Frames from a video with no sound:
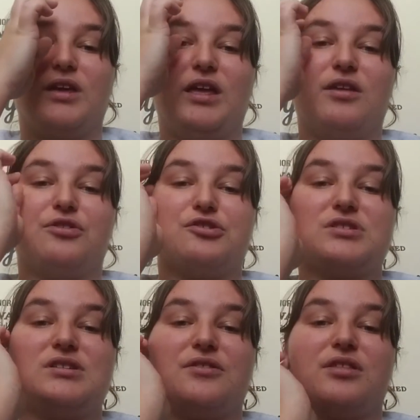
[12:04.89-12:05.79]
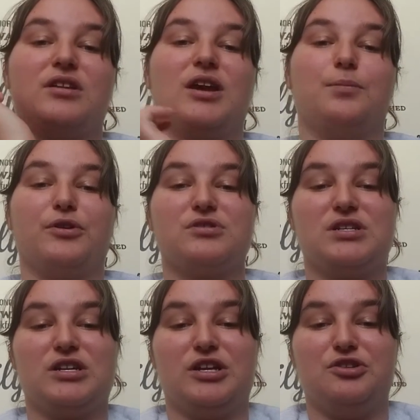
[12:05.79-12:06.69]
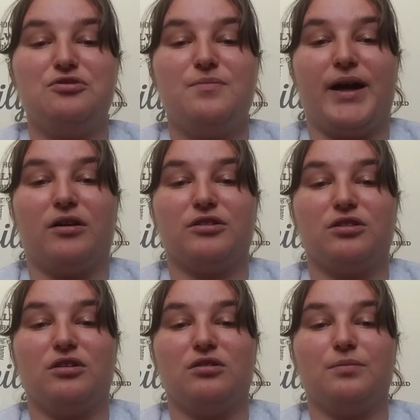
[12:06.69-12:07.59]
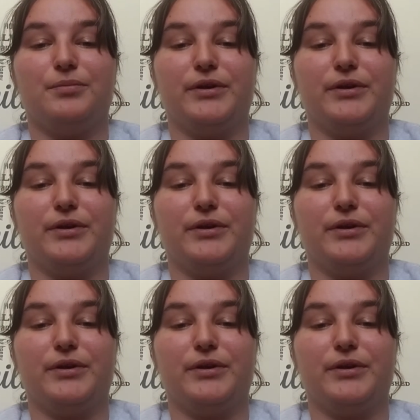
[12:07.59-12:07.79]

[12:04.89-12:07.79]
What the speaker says: And there's nothing that person can do about it, though.